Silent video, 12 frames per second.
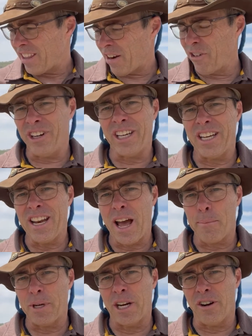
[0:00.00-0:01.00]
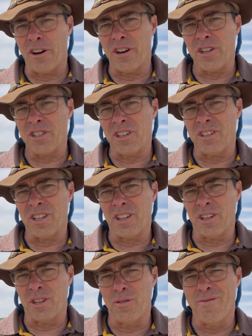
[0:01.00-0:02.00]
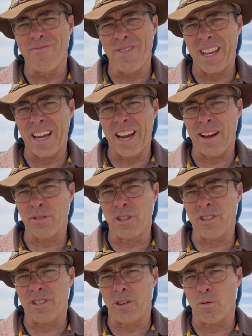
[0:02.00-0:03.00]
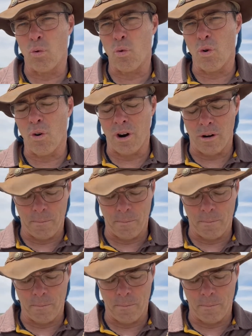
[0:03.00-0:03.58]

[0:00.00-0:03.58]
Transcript: that really didn't happen in earnest until after the Civil War.